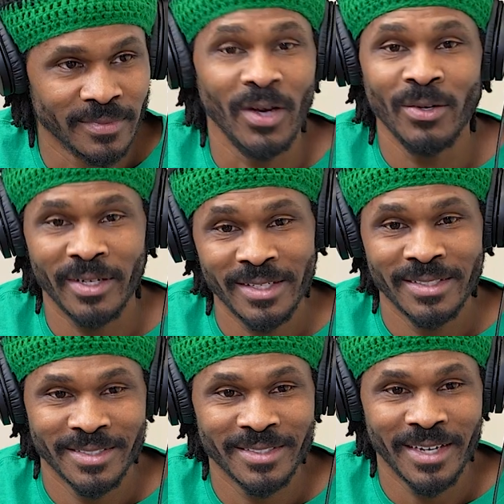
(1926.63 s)
Okay.
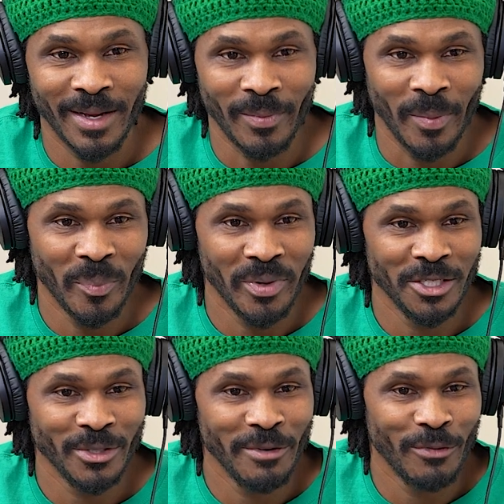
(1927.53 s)
Yeah, like, I'm
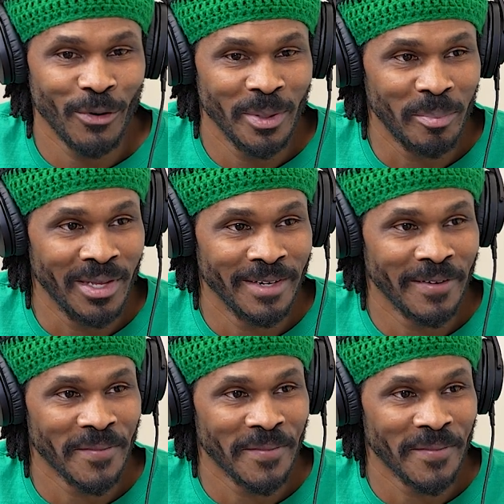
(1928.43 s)
pretty straightforward and blunt.